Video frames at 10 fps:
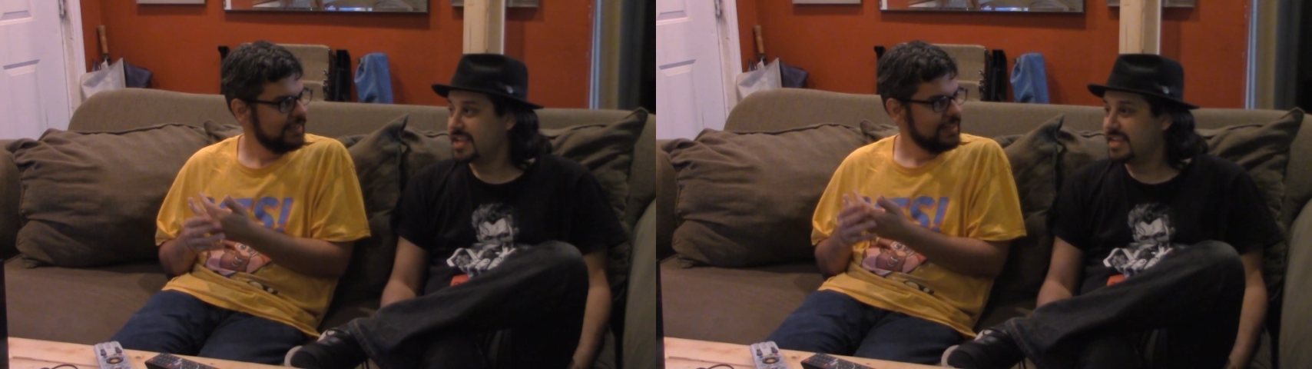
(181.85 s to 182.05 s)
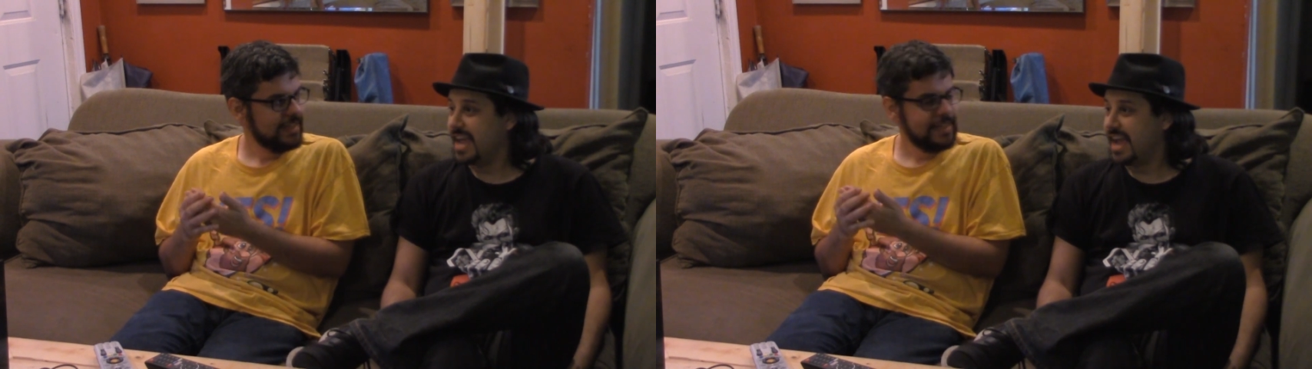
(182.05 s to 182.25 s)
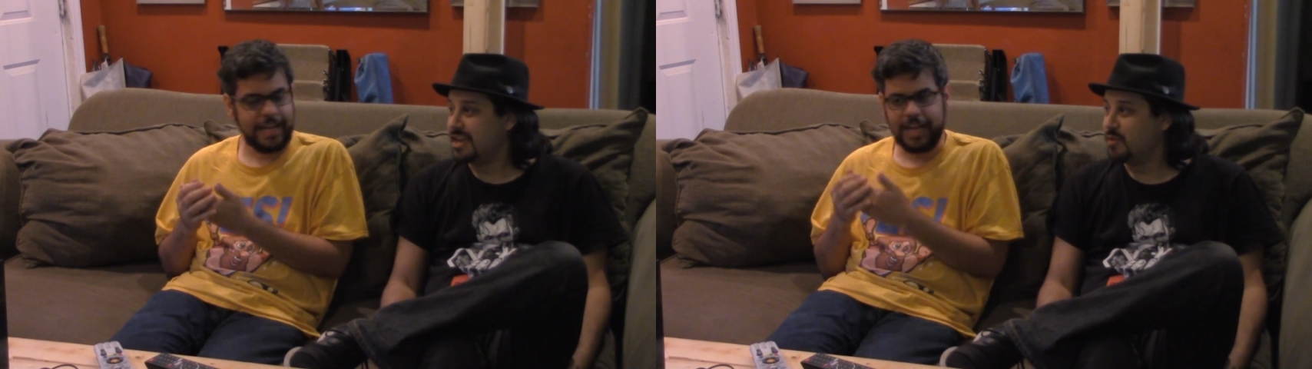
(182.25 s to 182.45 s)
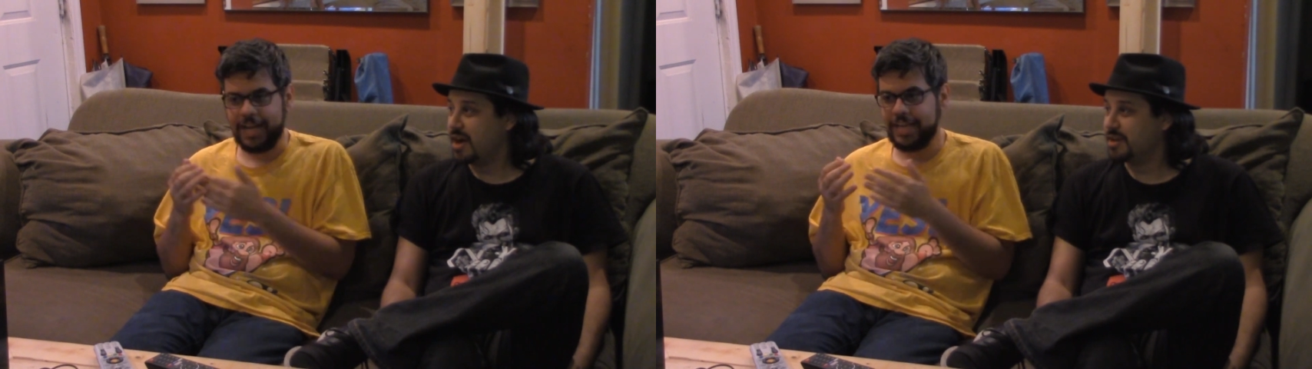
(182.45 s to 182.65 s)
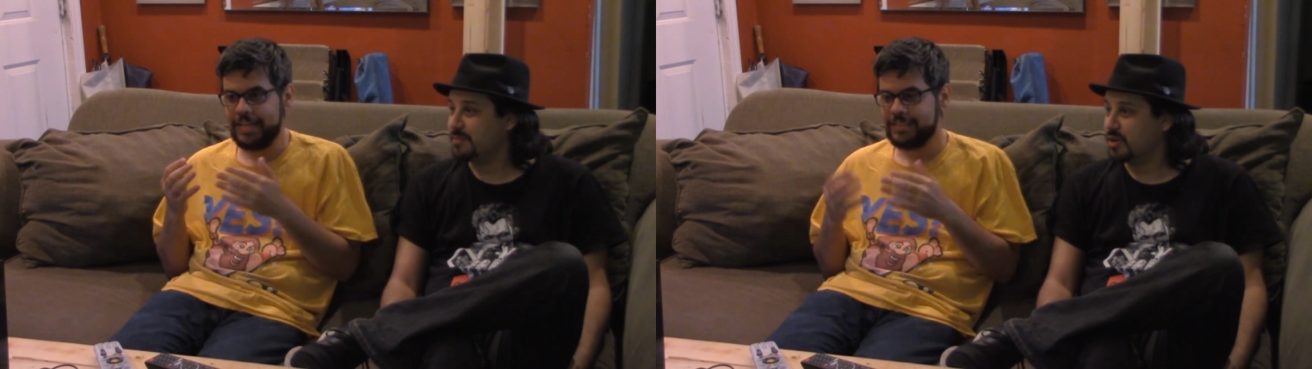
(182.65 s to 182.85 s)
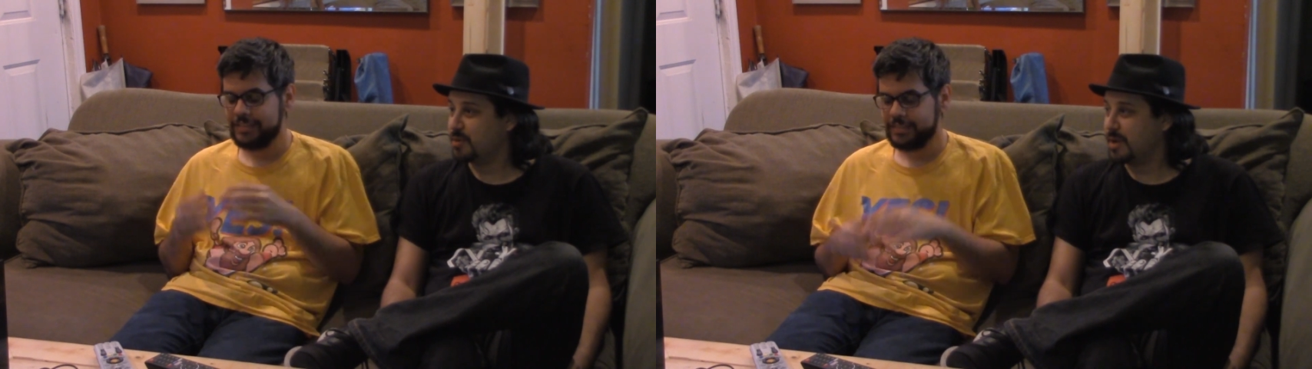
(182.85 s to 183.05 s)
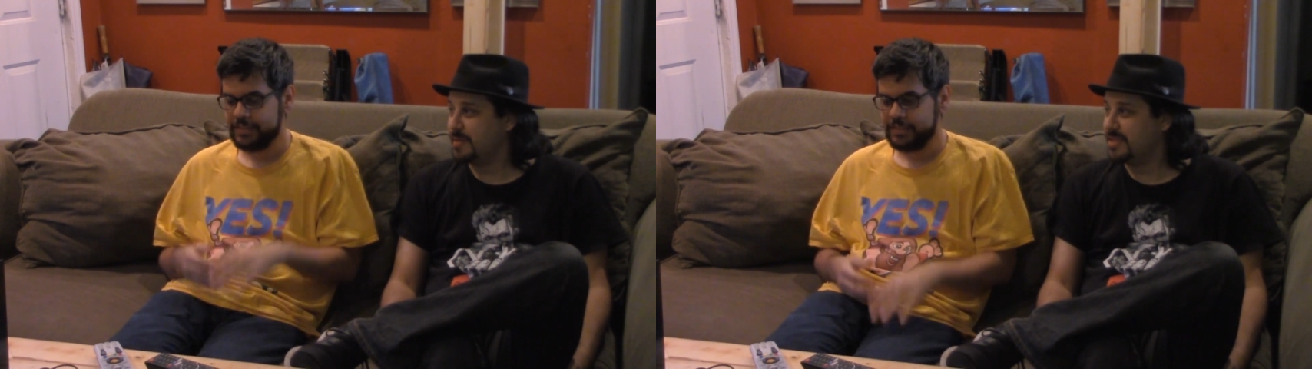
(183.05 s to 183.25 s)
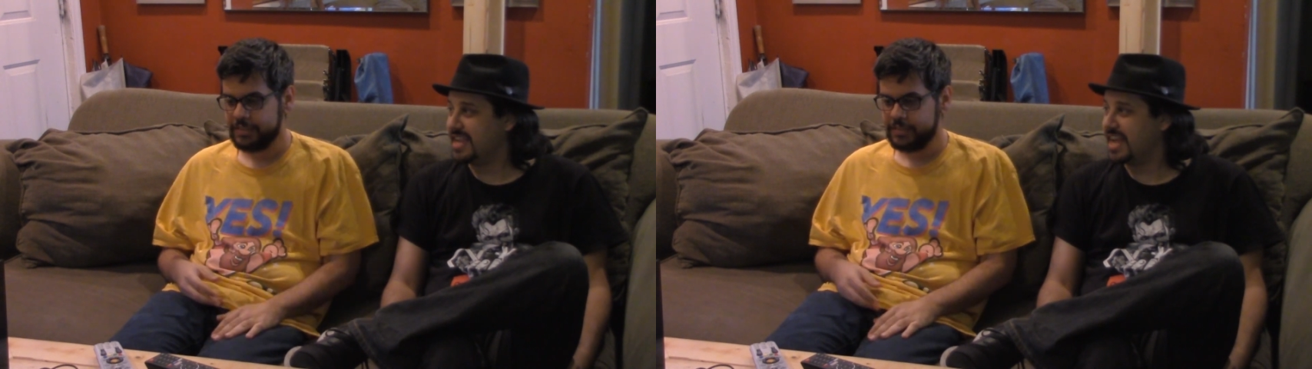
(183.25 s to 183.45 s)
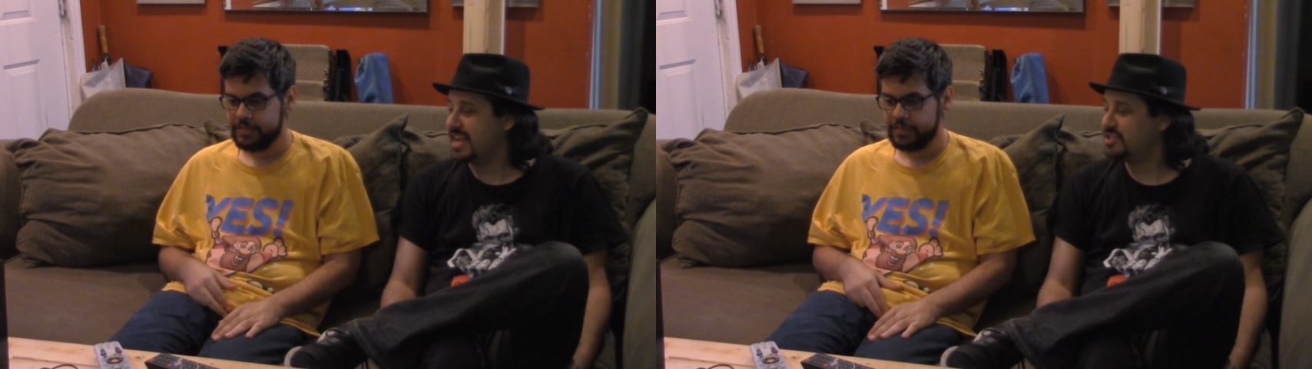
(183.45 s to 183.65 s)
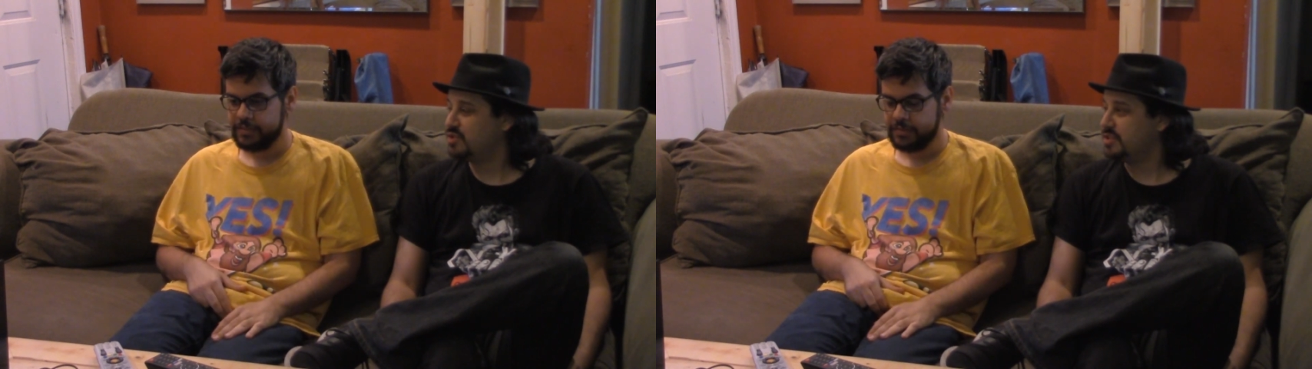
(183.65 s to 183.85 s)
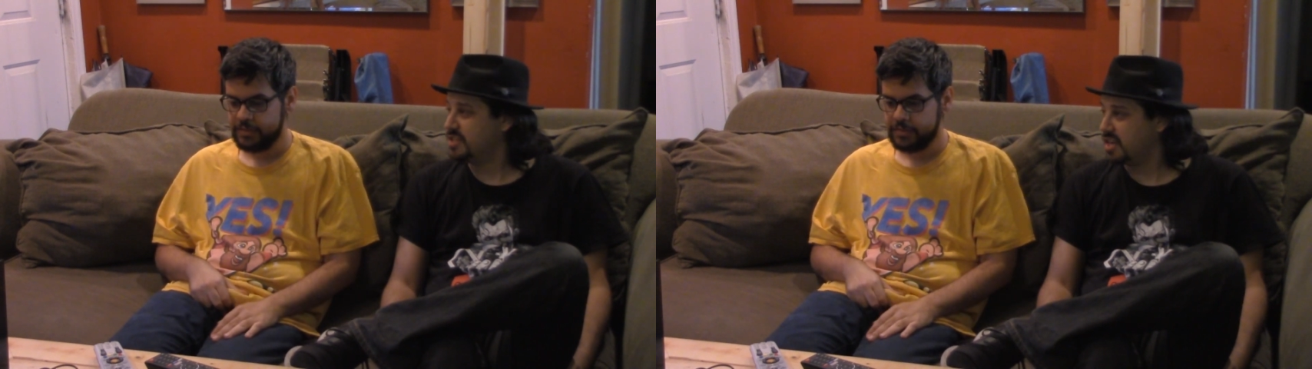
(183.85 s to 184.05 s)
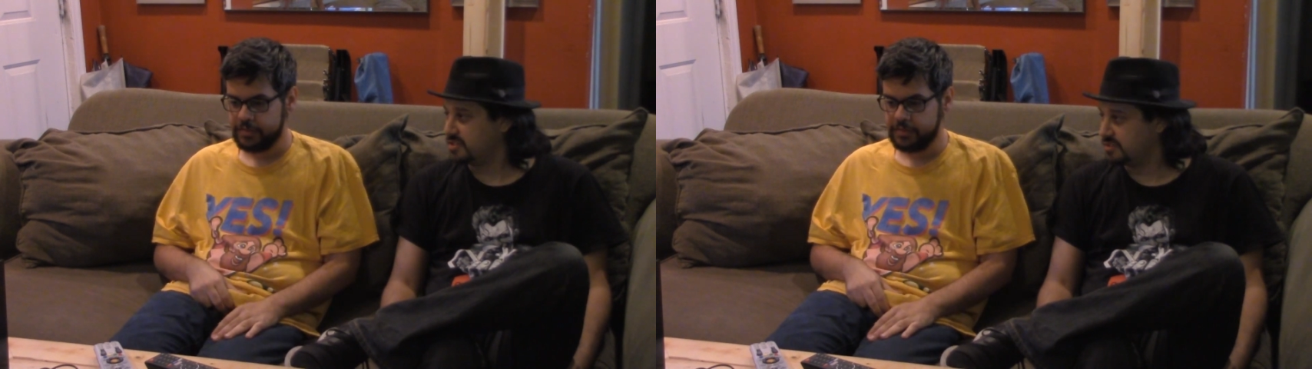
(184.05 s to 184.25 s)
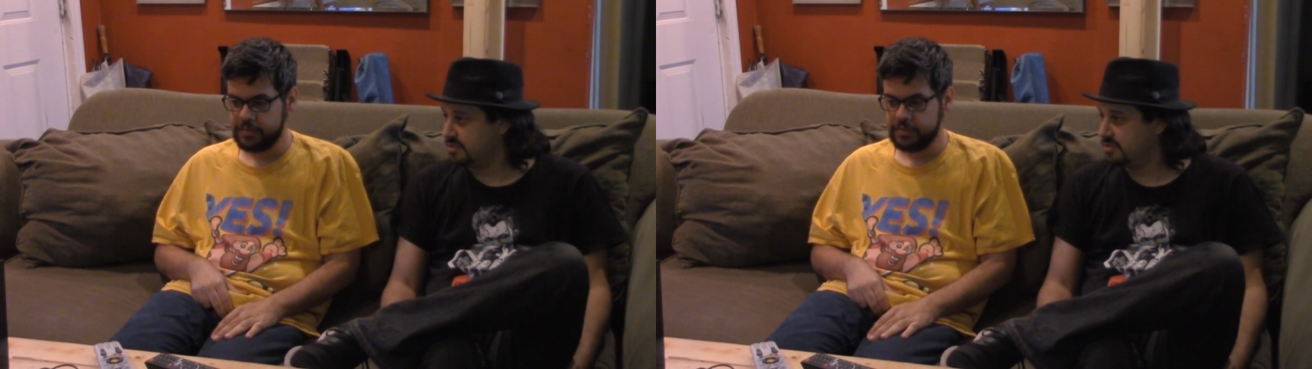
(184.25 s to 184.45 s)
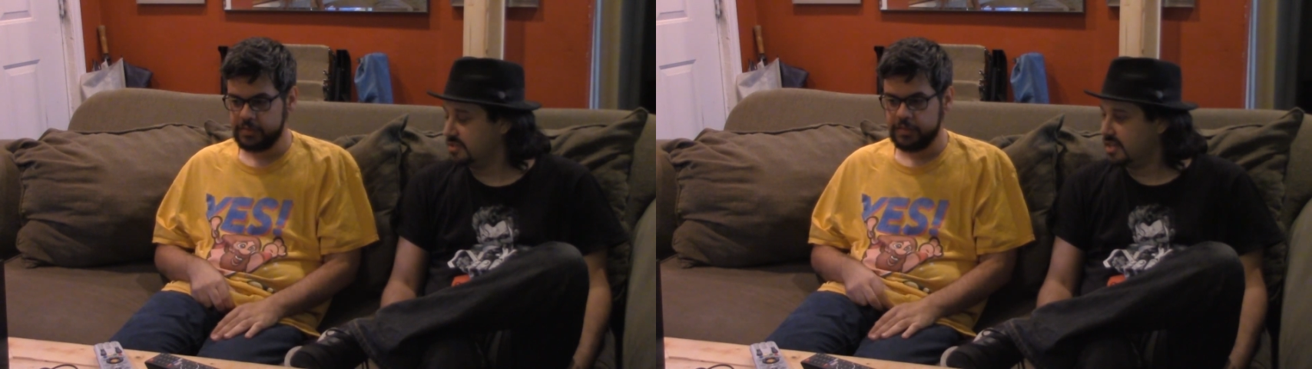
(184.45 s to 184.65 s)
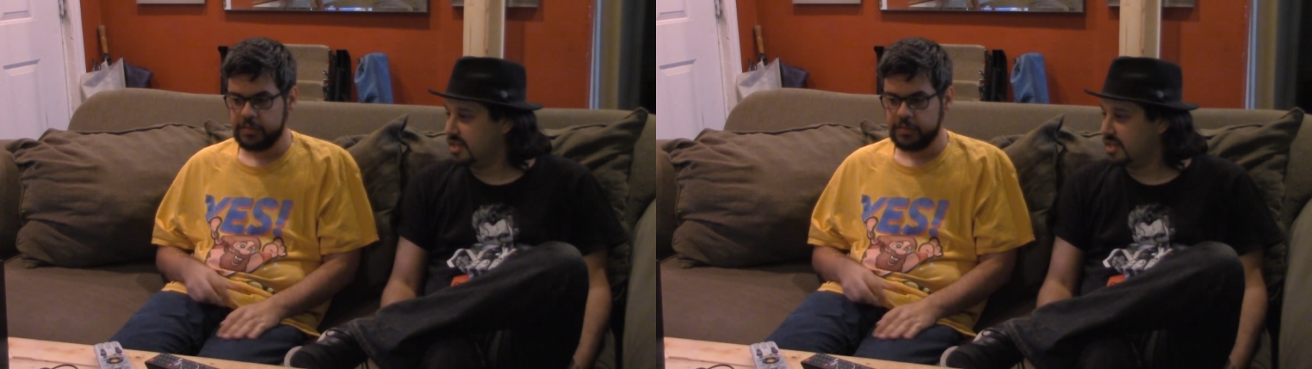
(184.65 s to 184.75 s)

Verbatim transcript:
Speaker 1: Yeah, yeah. He wanted to murder the baby. They got into a tussle.